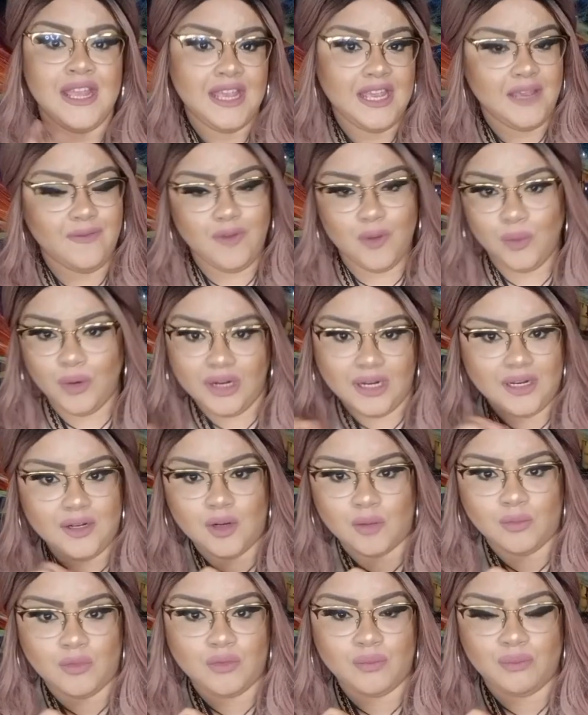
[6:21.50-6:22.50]
if you work a
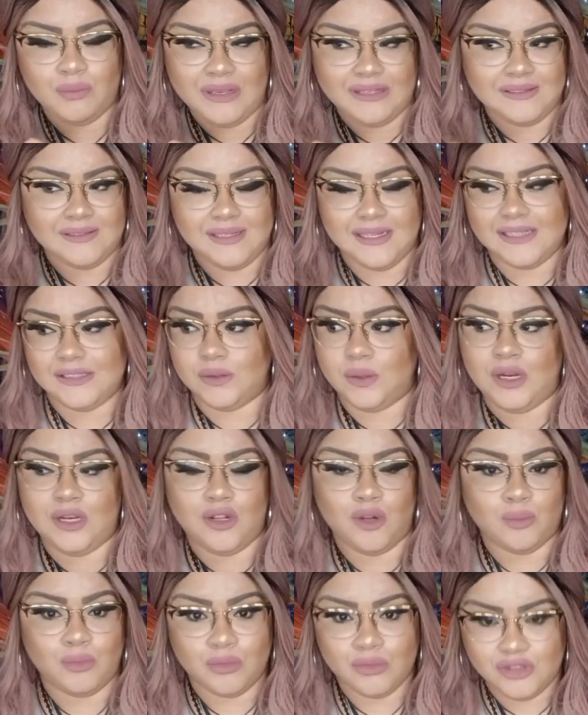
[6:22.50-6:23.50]
normal business or a
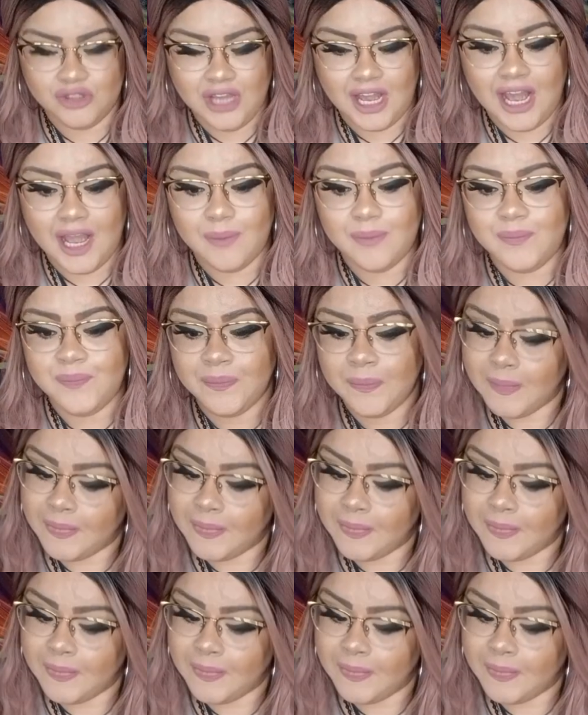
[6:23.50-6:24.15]
normal job,